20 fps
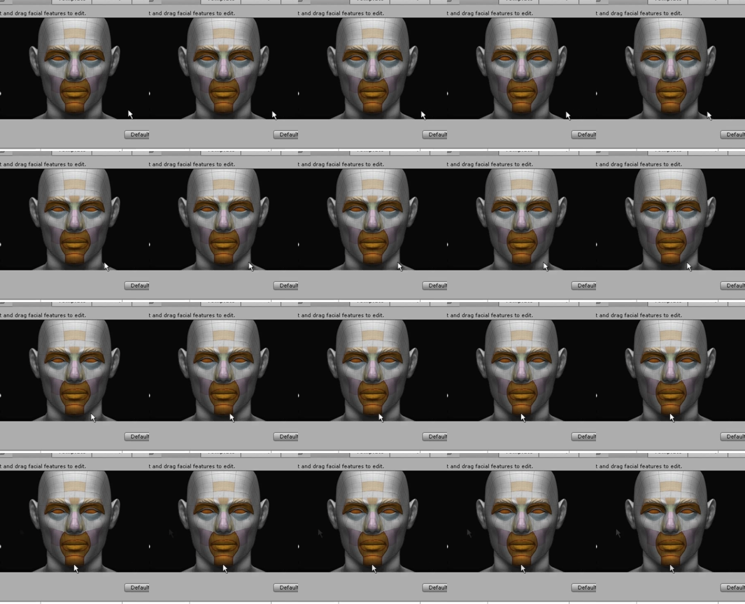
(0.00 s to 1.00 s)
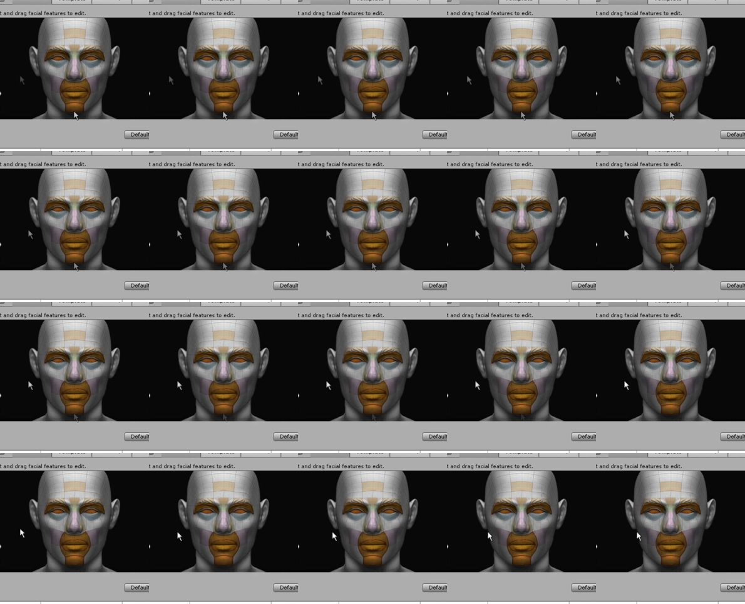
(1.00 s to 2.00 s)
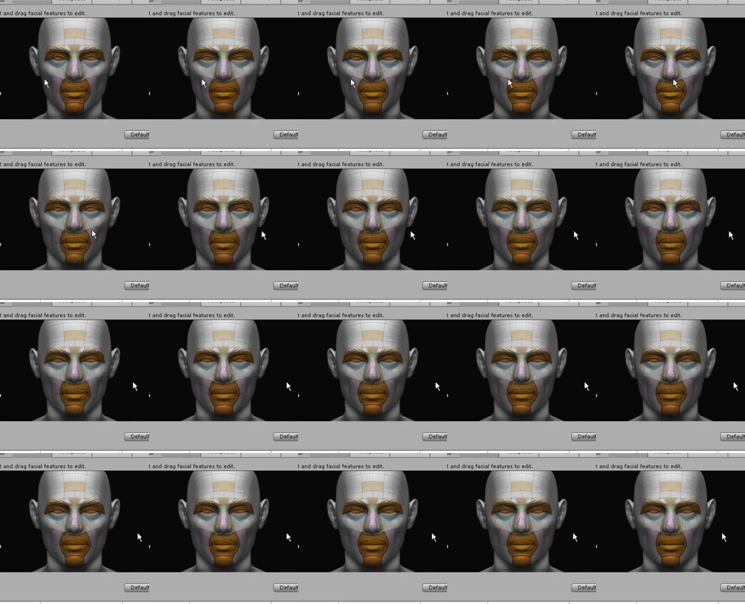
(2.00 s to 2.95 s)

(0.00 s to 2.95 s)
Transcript: No one is speaking in this clip.